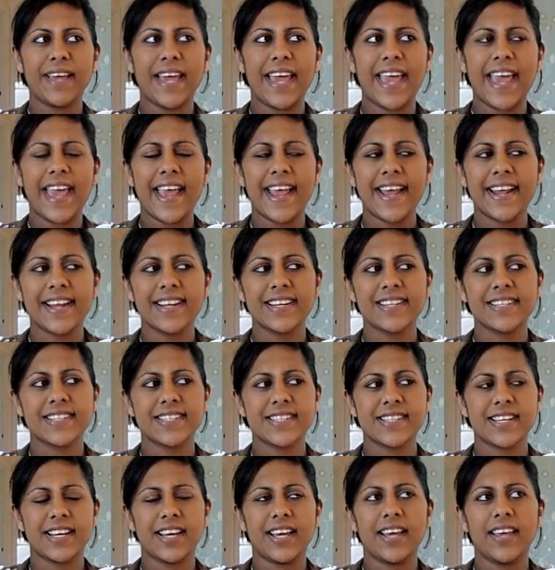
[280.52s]

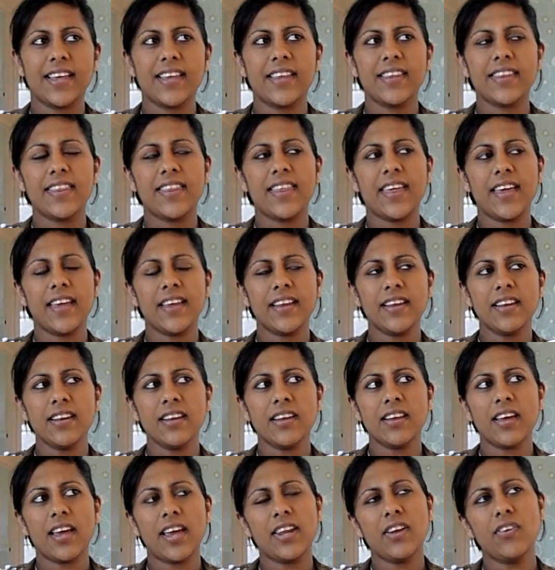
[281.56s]
And
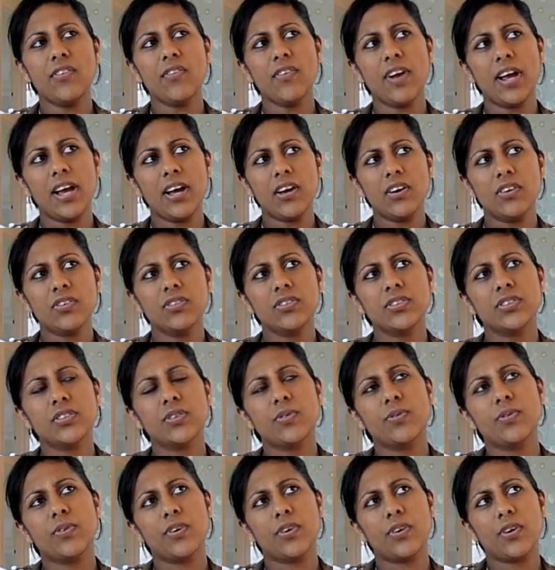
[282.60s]
then at around,
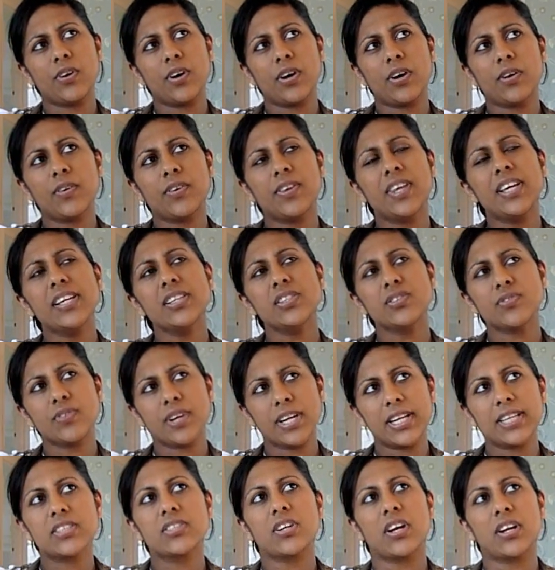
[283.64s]
things
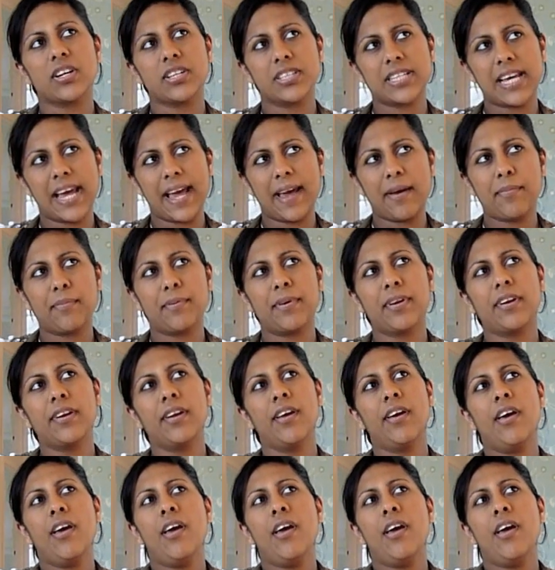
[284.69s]
really started to happen.